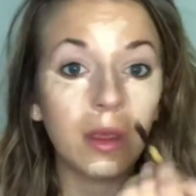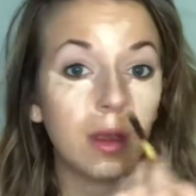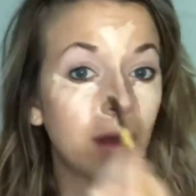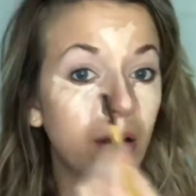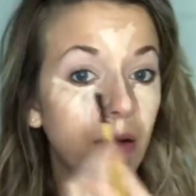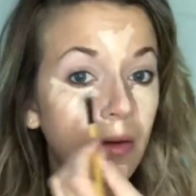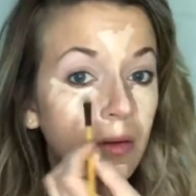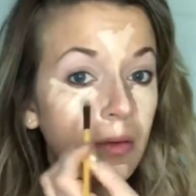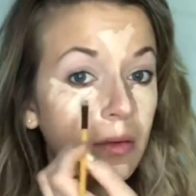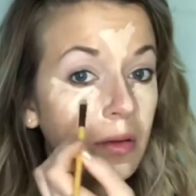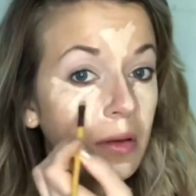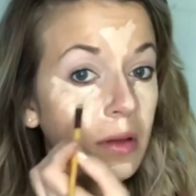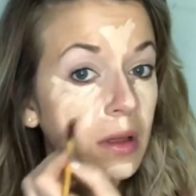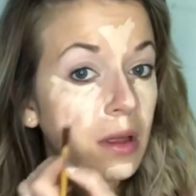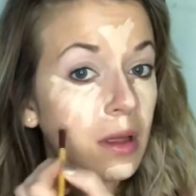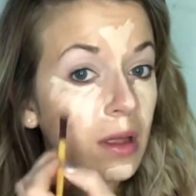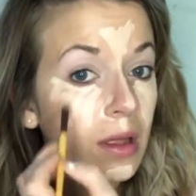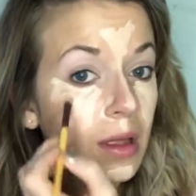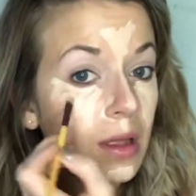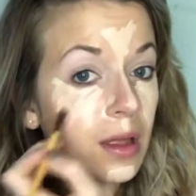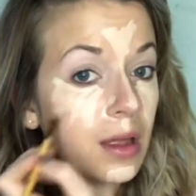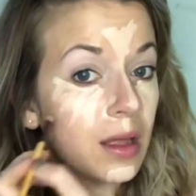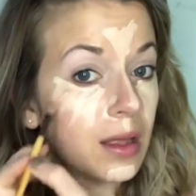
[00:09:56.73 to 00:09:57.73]
Oh,
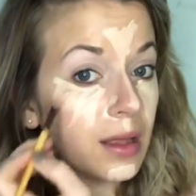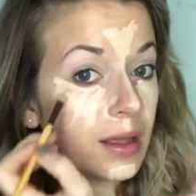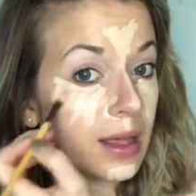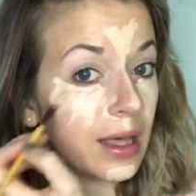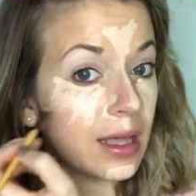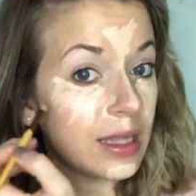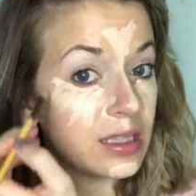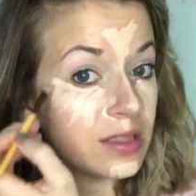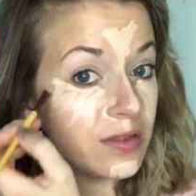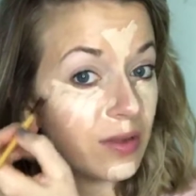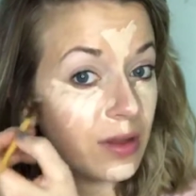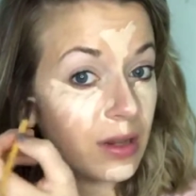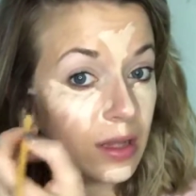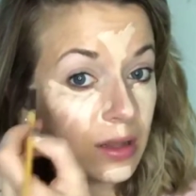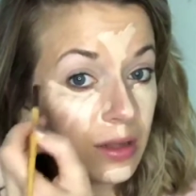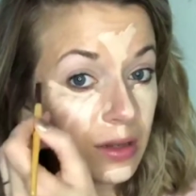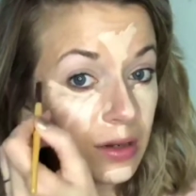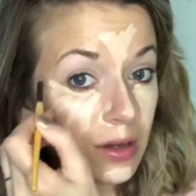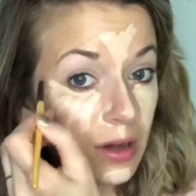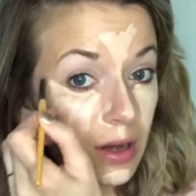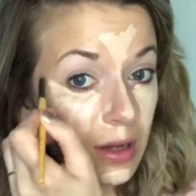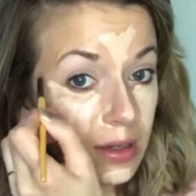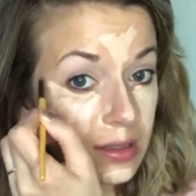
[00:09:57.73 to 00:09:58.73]
Kate's feeding
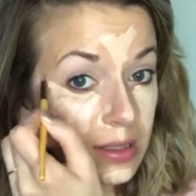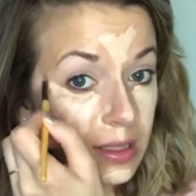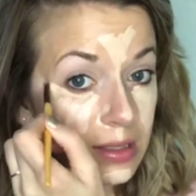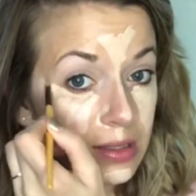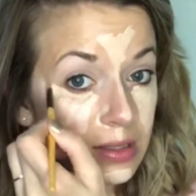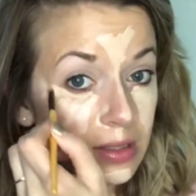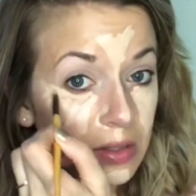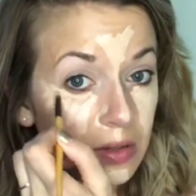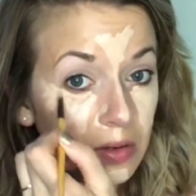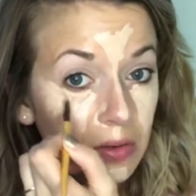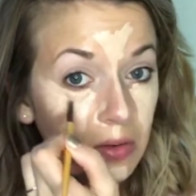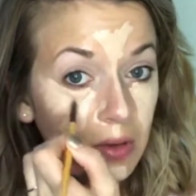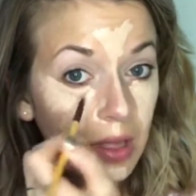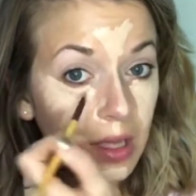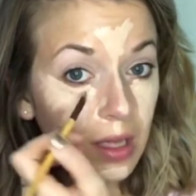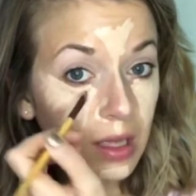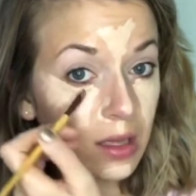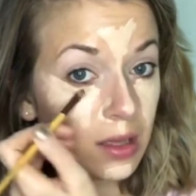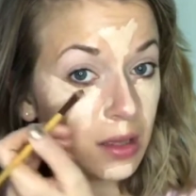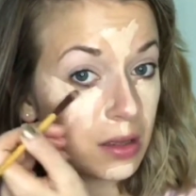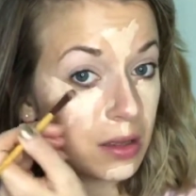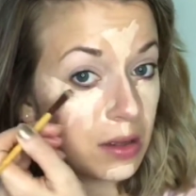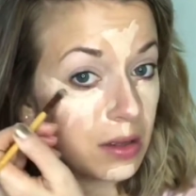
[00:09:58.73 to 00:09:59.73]
the dogs. His new,
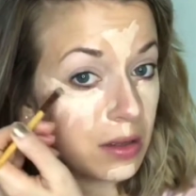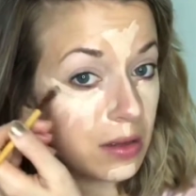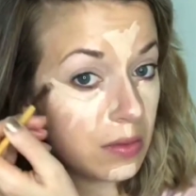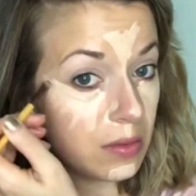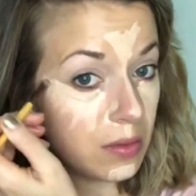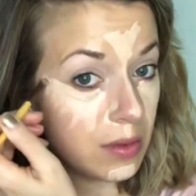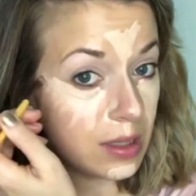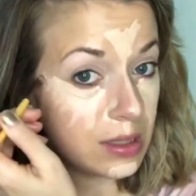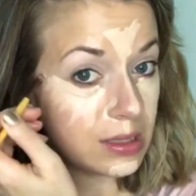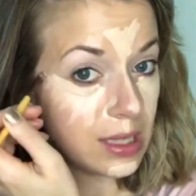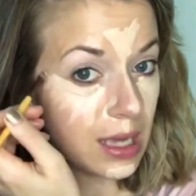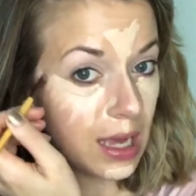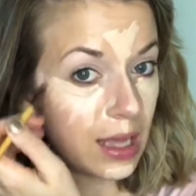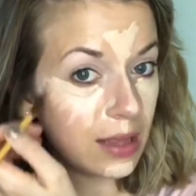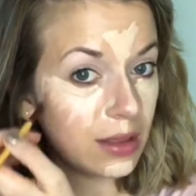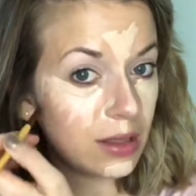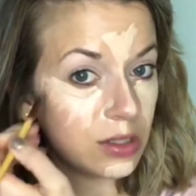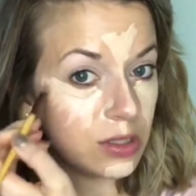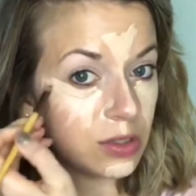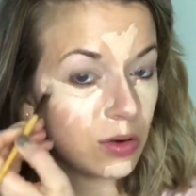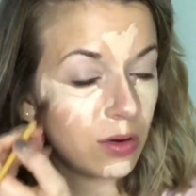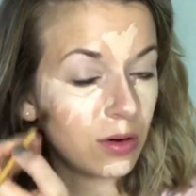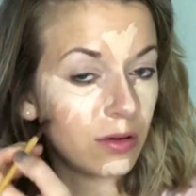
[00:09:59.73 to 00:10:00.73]
like, well, he's had
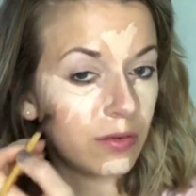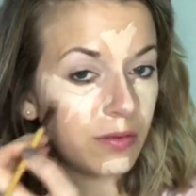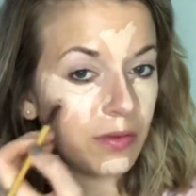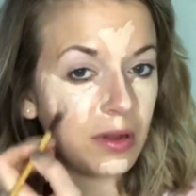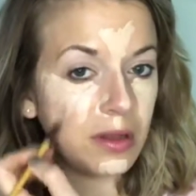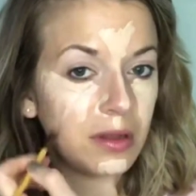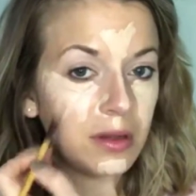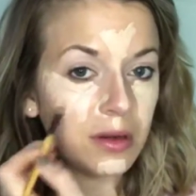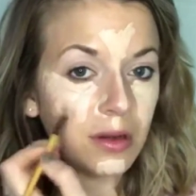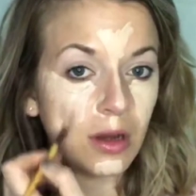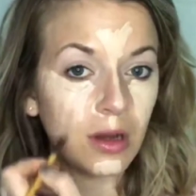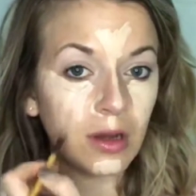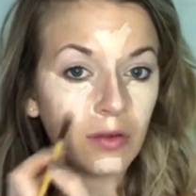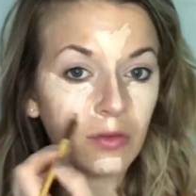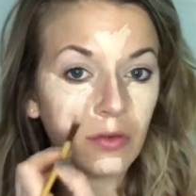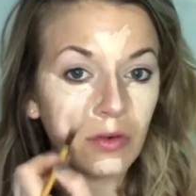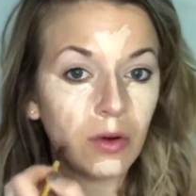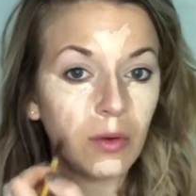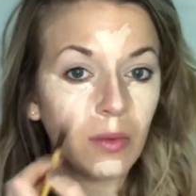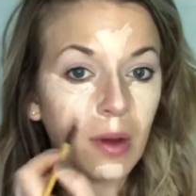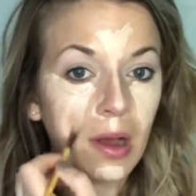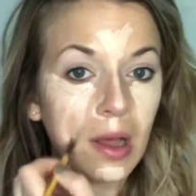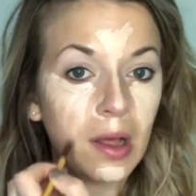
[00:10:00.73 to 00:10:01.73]
the chore of feeding the dogs
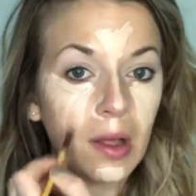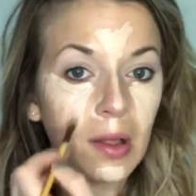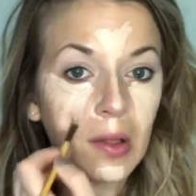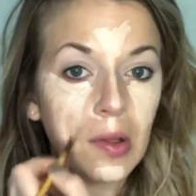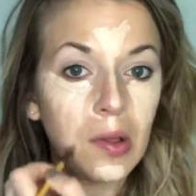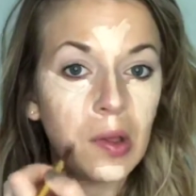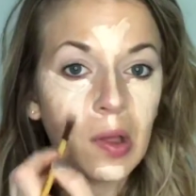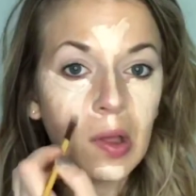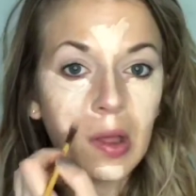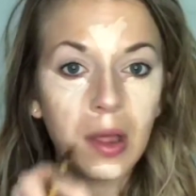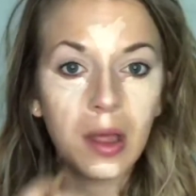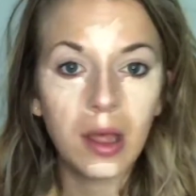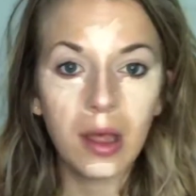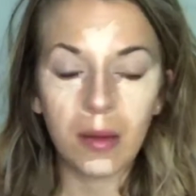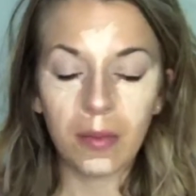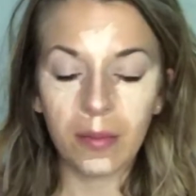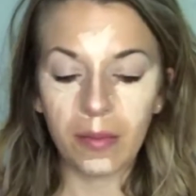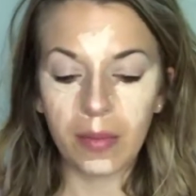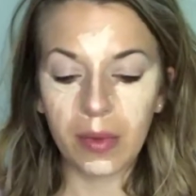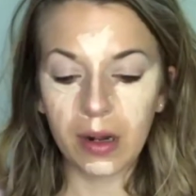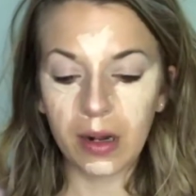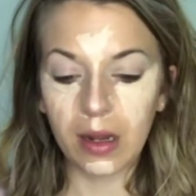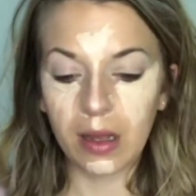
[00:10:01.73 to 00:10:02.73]
for a while,
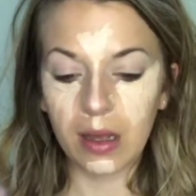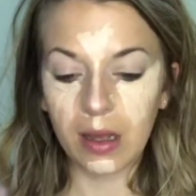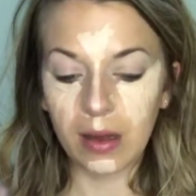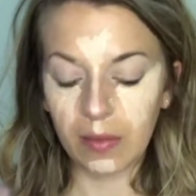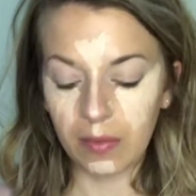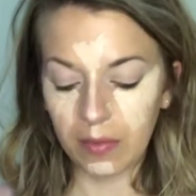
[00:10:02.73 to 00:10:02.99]
but